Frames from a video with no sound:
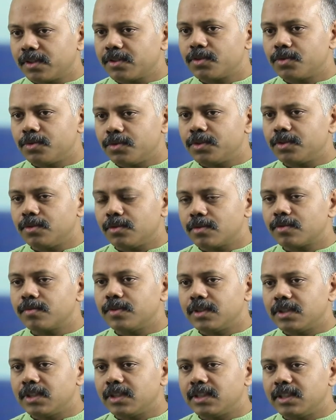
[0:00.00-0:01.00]
studios
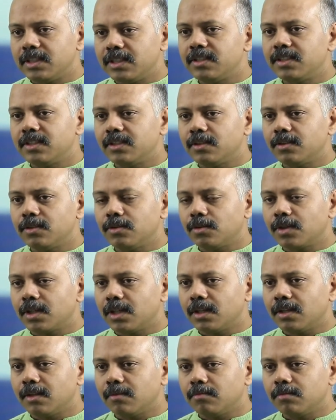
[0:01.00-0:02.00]
which are teaching
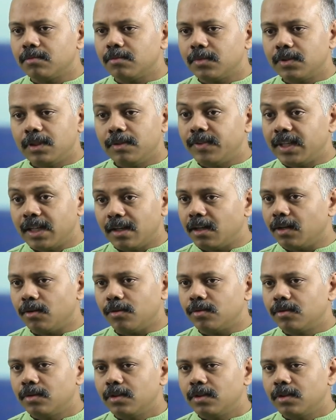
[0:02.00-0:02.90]
yoga even now.